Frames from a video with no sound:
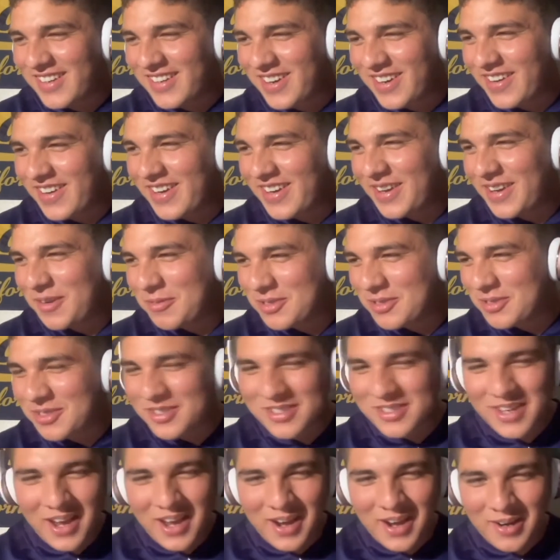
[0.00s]
It
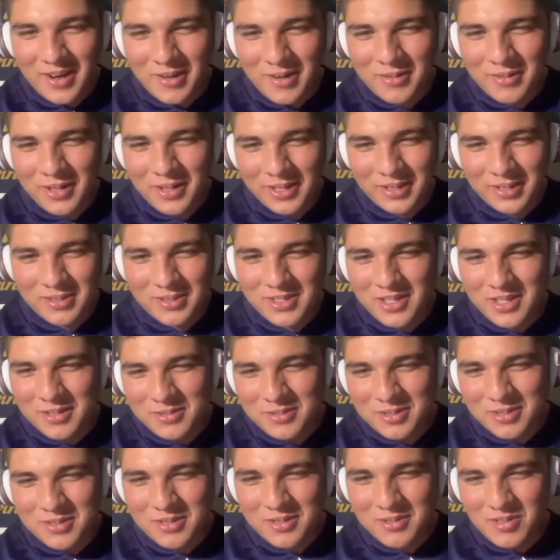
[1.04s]

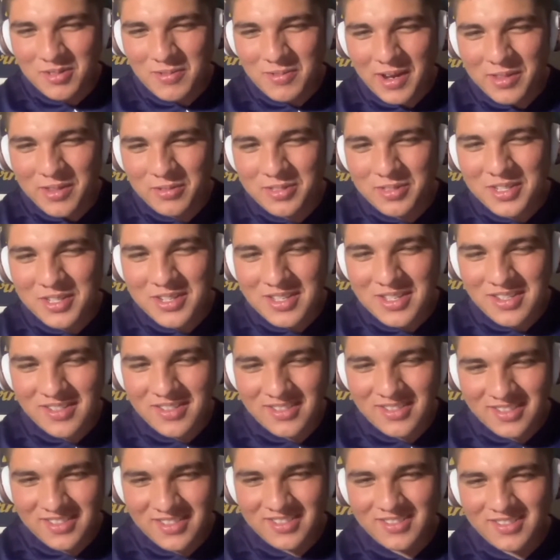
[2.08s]
was rather
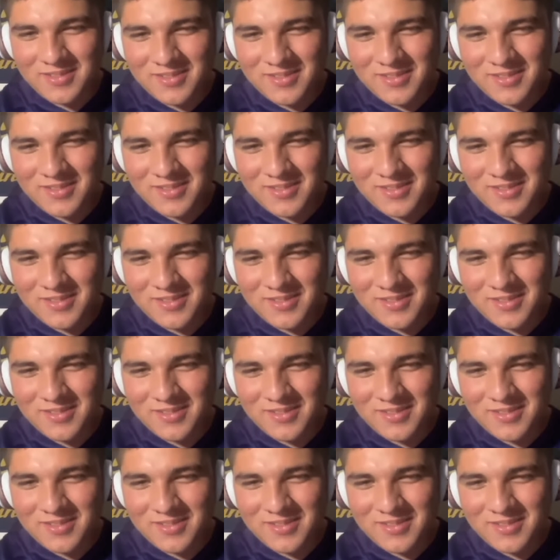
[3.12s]
decent.